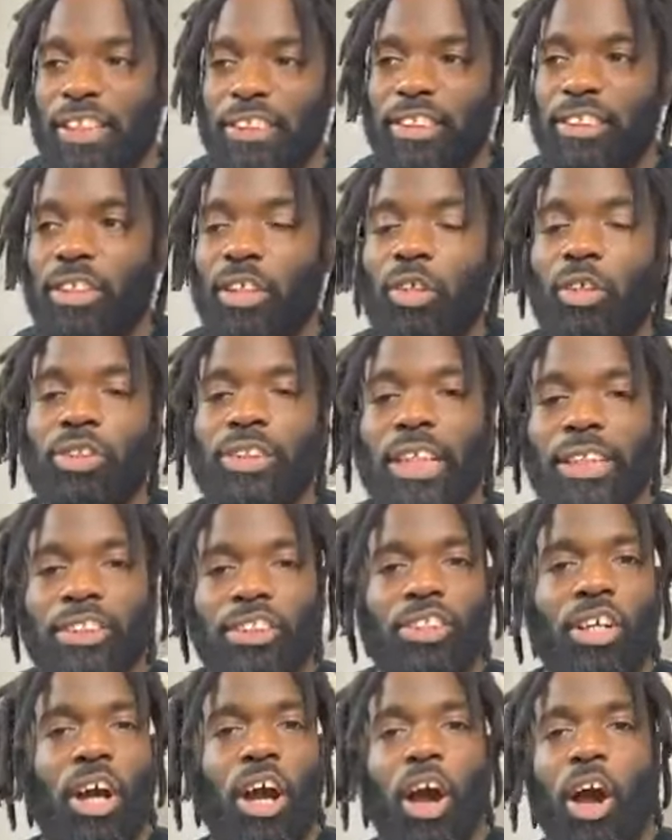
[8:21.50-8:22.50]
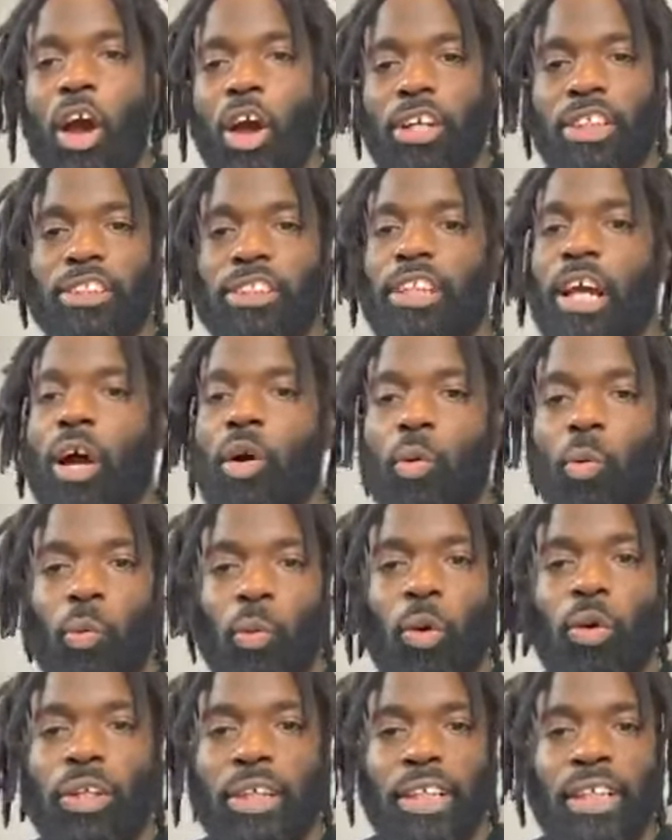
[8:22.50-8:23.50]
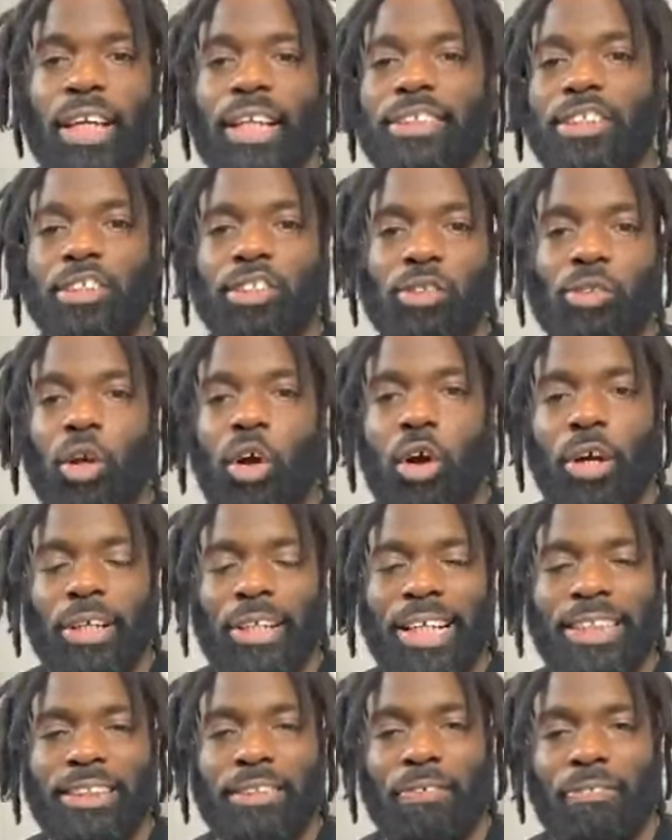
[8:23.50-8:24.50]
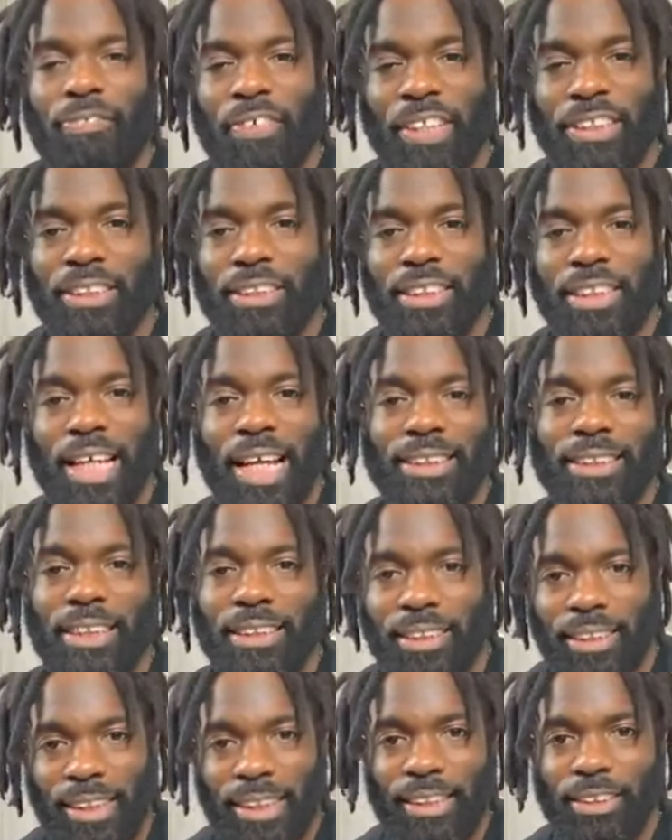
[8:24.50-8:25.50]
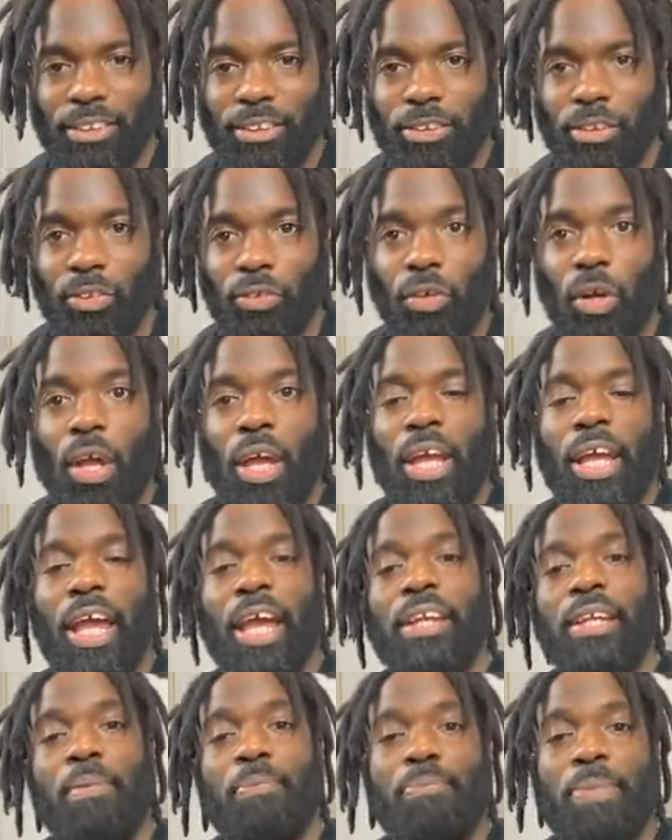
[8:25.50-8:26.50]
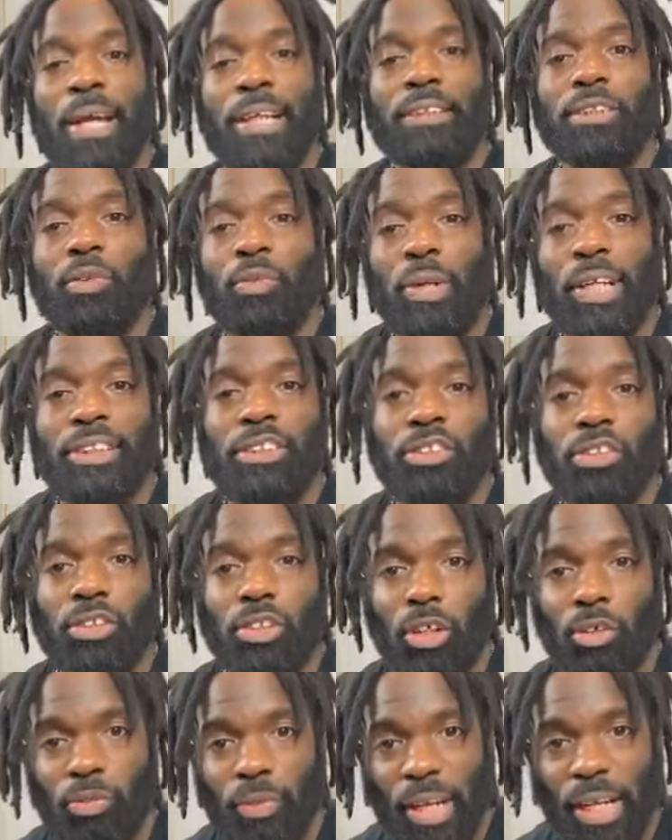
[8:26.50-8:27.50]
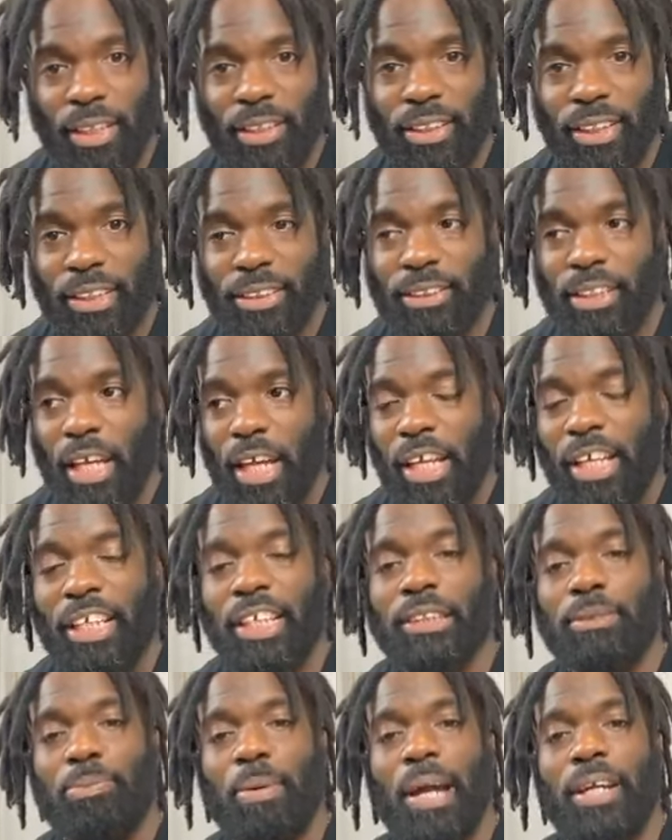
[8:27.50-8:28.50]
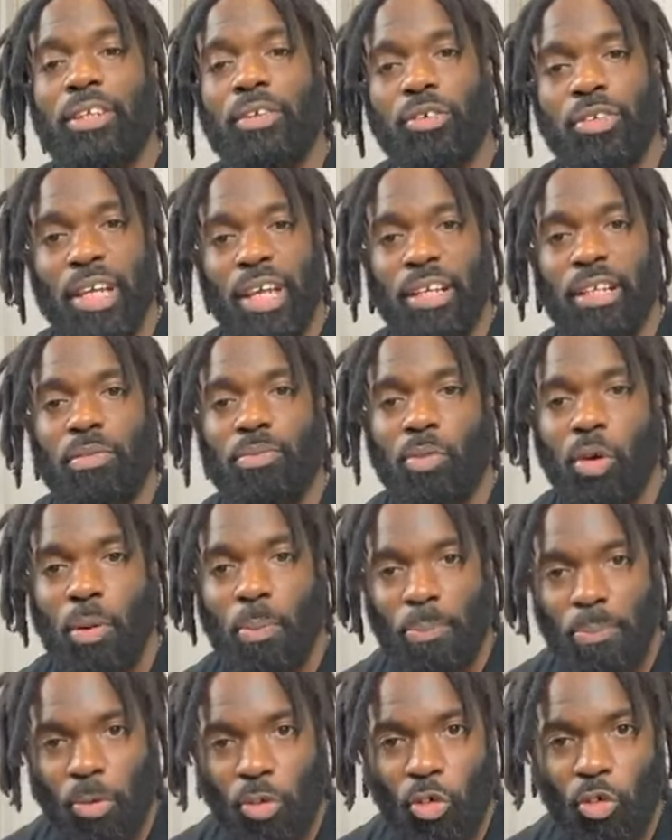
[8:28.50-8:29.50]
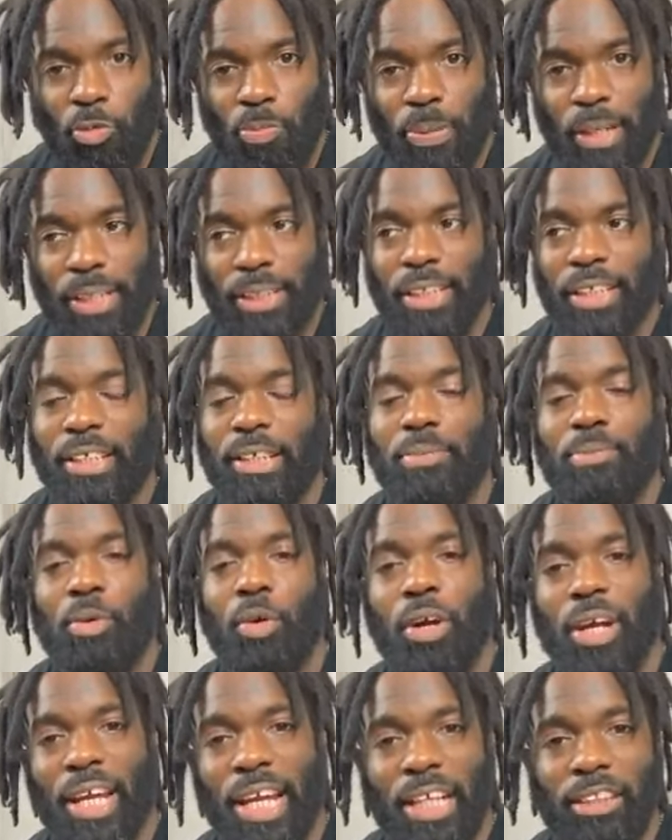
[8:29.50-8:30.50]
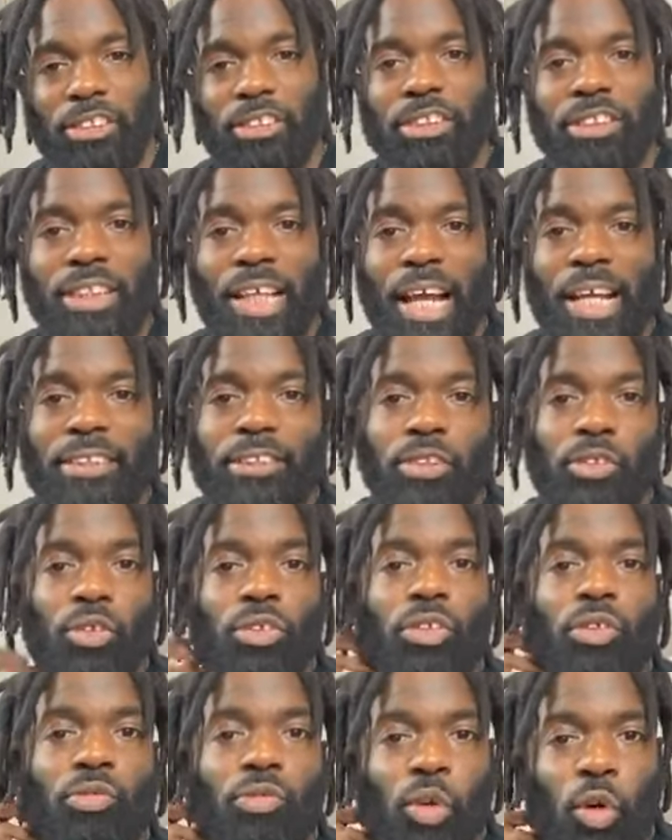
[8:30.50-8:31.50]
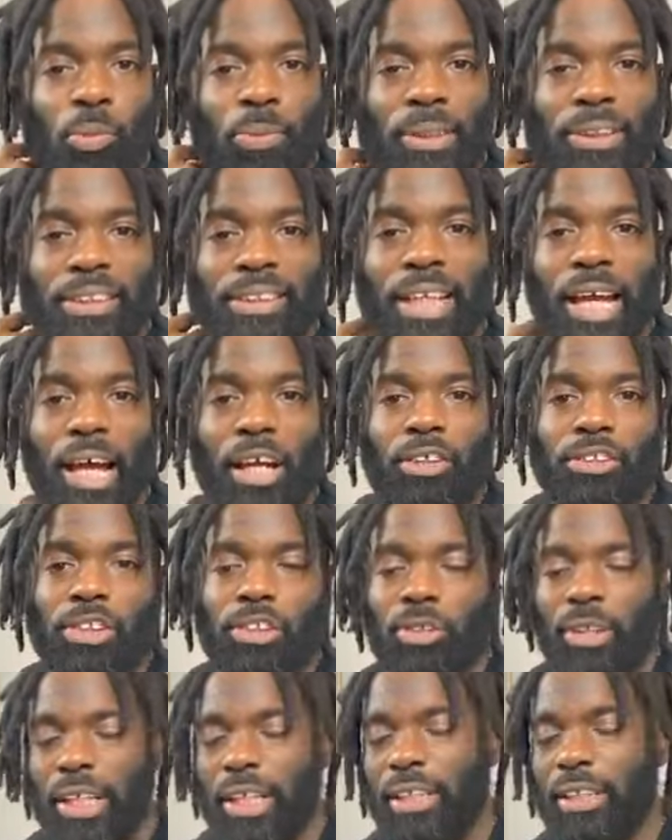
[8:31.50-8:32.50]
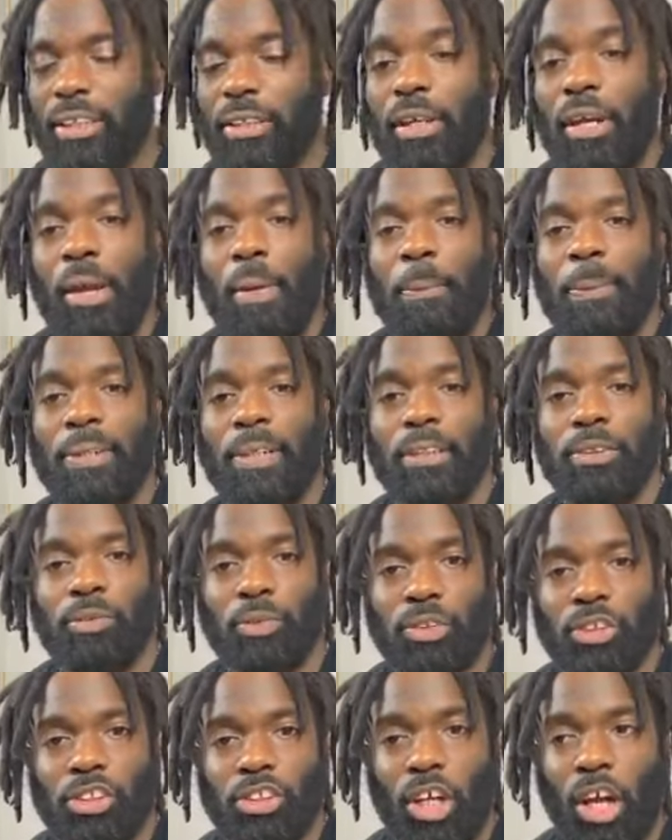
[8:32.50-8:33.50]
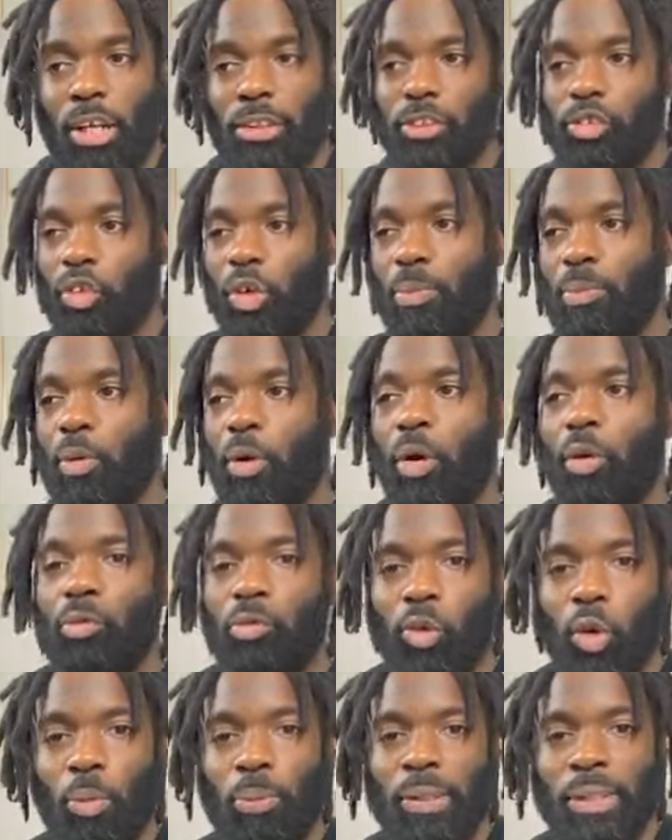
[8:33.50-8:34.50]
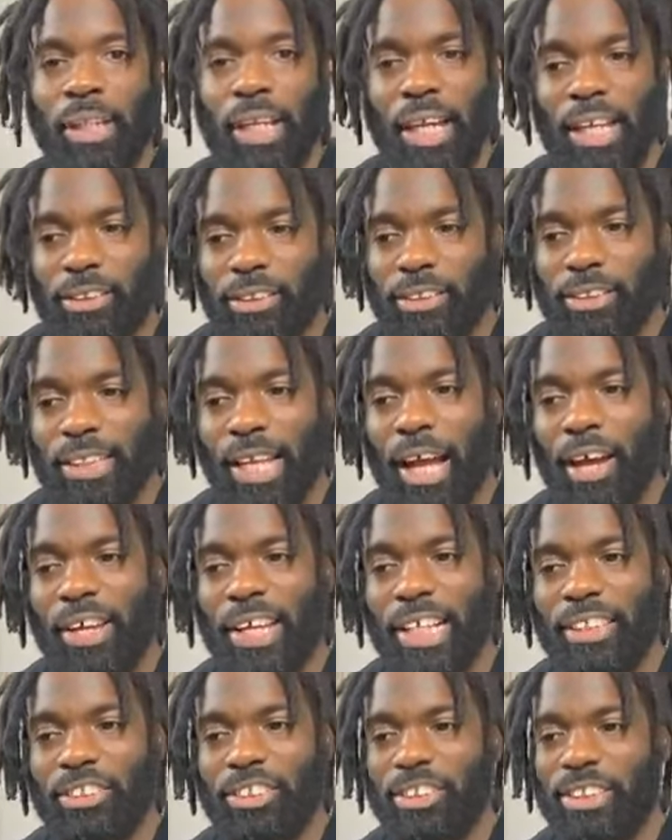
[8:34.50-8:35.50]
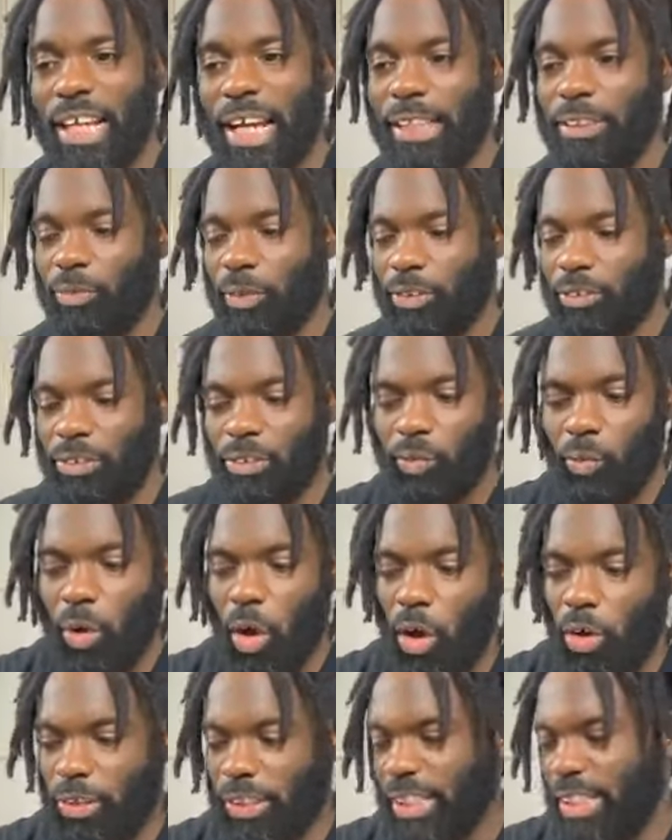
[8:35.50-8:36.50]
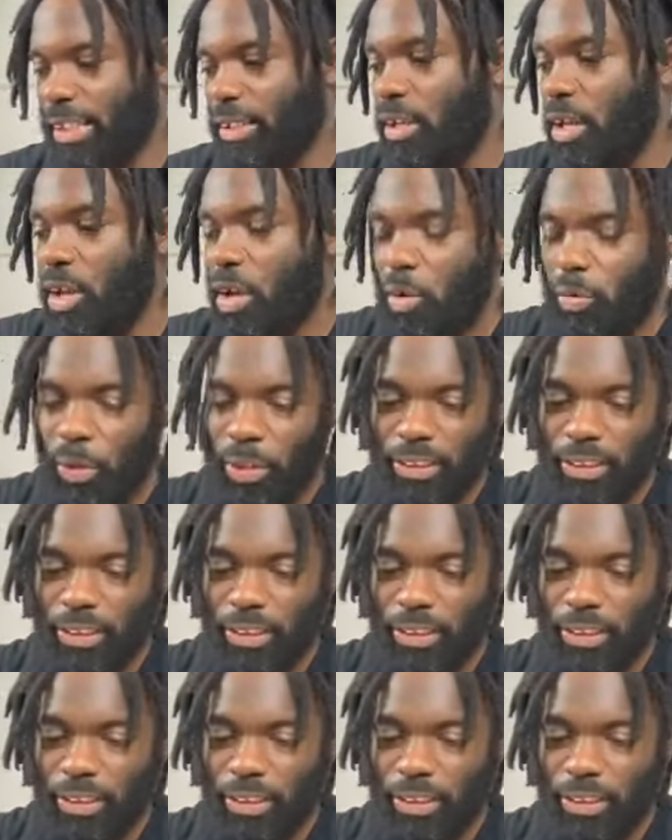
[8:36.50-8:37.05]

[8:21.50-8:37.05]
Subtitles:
this shows that your heart is not working as strong and as efficiently as it needs to. And the best way to correct this is by creating more movement, getting more exercise, doing aerobic style training. Because when you start doing more aerobic style exercise, whether it's walking,